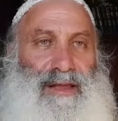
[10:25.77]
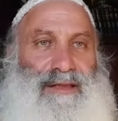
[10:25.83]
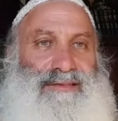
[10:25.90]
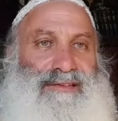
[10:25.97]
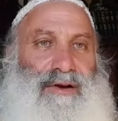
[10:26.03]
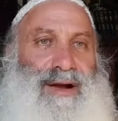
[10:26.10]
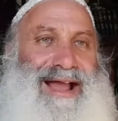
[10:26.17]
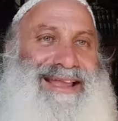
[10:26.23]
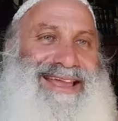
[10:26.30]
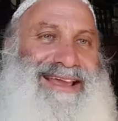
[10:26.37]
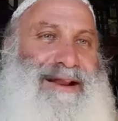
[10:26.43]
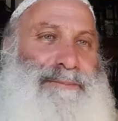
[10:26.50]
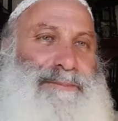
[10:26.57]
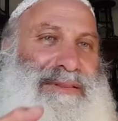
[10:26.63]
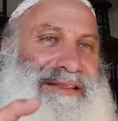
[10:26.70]
So I
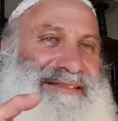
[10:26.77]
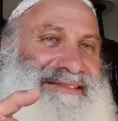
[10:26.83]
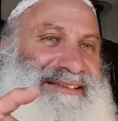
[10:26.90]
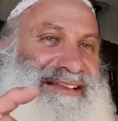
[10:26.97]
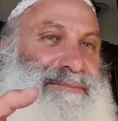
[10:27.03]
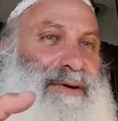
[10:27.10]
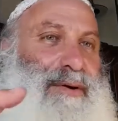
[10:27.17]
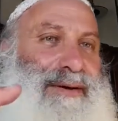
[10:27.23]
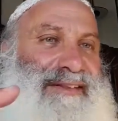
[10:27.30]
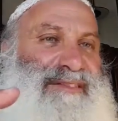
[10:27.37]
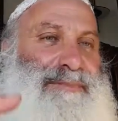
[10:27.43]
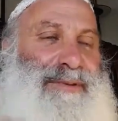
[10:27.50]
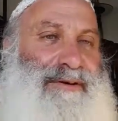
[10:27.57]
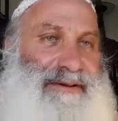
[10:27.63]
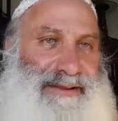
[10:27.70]
get a placebo
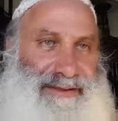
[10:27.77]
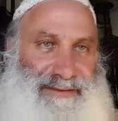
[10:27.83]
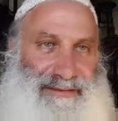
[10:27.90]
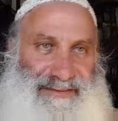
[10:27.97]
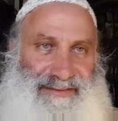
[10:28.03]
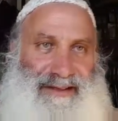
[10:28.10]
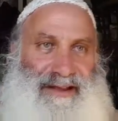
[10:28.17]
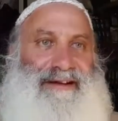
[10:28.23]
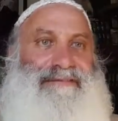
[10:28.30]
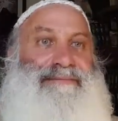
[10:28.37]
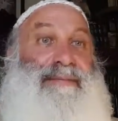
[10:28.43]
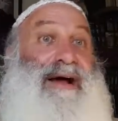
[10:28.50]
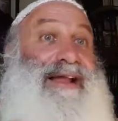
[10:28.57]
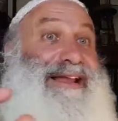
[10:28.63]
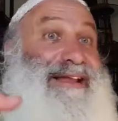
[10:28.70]
experience of
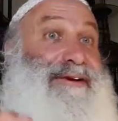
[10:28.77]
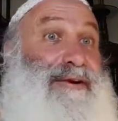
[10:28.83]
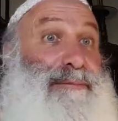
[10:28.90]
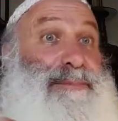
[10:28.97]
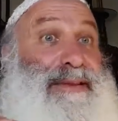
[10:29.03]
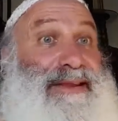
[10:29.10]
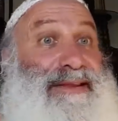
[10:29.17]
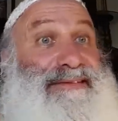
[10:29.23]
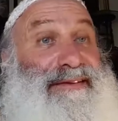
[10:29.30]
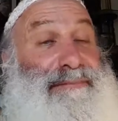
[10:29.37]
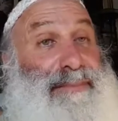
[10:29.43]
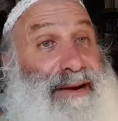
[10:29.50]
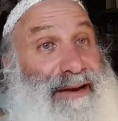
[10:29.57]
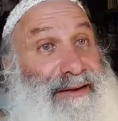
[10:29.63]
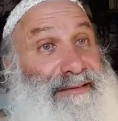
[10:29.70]
my inner peace
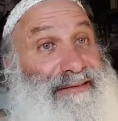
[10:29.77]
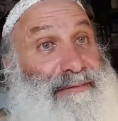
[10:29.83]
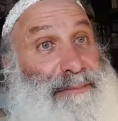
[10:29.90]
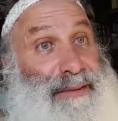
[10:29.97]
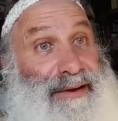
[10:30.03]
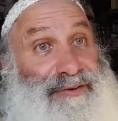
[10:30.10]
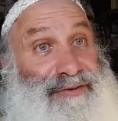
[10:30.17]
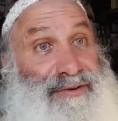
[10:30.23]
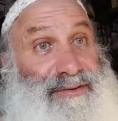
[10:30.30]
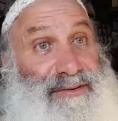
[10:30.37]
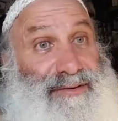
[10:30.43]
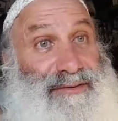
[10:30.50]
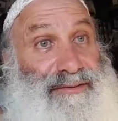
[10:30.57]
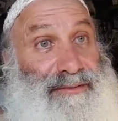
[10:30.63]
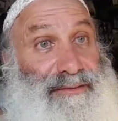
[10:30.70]
and balance and
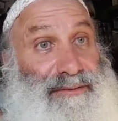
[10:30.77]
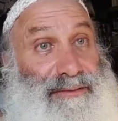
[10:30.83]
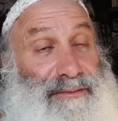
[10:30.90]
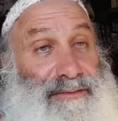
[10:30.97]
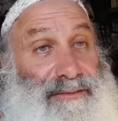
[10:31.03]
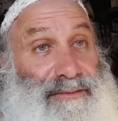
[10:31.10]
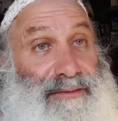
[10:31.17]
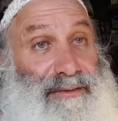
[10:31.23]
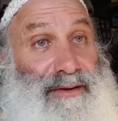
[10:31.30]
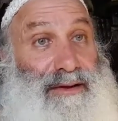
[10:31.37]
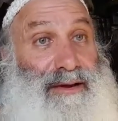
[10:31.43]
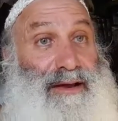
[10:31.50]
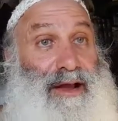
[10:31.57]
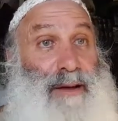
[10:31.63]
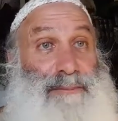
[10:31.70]
patience.
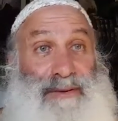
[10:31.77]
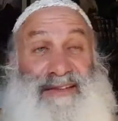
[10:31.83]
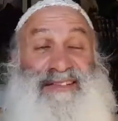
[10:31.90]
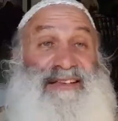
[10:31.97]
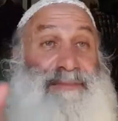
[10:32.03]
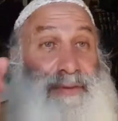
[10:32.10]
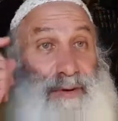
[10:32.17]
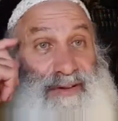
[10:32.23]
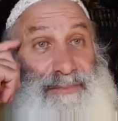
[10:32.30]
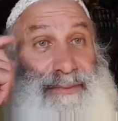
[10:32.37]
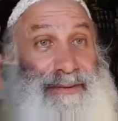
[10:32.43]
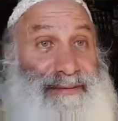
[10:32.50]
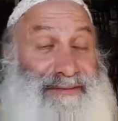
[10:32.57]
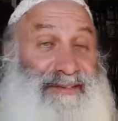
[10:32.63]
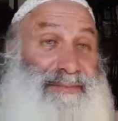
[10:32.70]
A placebo
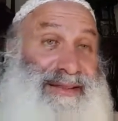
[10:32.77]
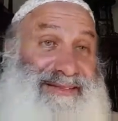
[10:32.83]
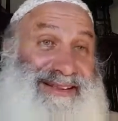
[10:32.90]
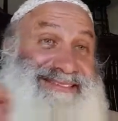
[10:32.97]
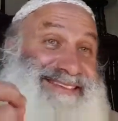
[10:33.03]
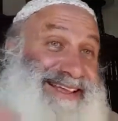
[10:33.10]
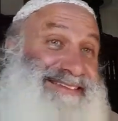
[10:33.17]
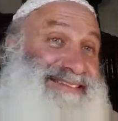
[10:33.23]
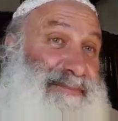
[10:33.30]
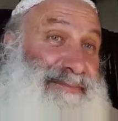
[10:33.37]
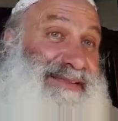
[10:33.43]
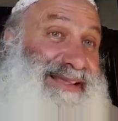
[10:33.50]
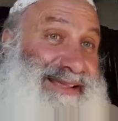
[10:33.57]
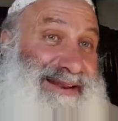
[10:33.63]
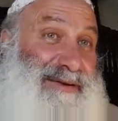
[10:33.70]
experience means I take
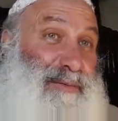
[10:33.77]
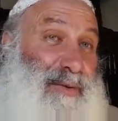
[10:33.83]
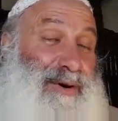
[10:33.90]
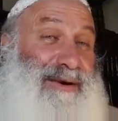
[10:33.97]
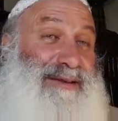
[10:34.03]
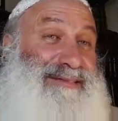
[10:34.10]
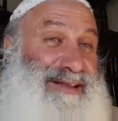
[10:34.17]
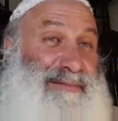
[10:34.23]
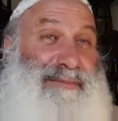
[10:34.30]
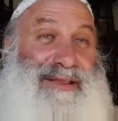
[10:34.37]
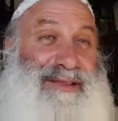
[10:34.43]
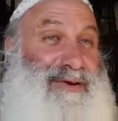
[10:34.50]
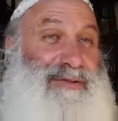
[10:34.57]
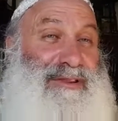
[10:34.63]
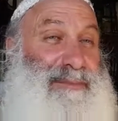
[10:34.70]
something and it works on
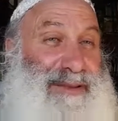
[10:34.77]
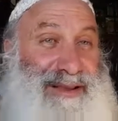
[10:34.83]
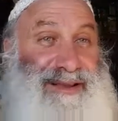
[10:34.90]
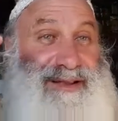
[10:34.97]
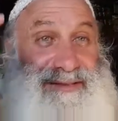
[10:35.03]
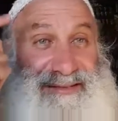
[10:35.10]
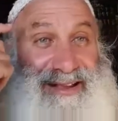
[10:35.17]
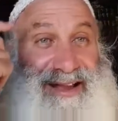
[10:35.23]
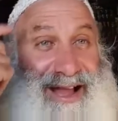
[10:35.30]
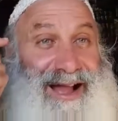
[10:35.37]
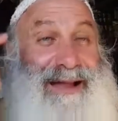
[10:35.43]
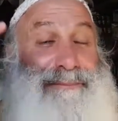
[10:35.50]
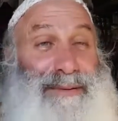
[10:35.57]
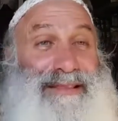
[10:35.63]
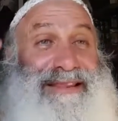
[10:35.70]
me only because
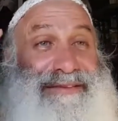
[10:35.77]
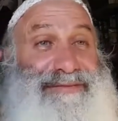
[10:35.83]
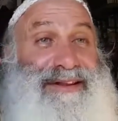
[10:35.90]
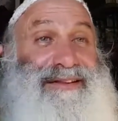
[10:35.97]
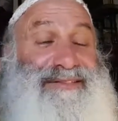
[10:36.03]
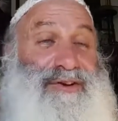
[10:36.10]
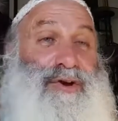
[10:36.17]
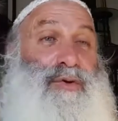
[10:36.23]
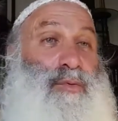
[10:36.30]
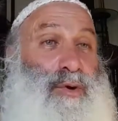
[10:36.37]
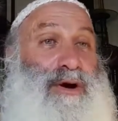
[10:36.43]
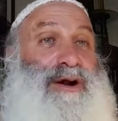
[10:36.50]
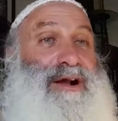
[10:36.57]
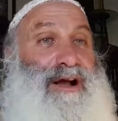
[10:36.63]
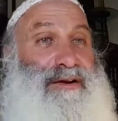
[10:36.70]
I believe that it's going to
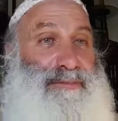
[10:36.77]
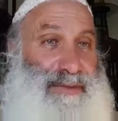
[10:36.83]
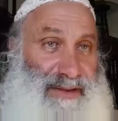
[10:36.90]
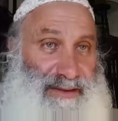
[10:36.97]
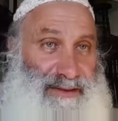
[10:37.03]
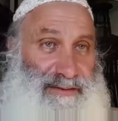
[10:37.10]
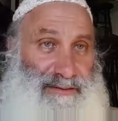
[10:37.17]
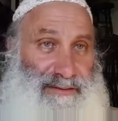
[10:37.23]
work on me.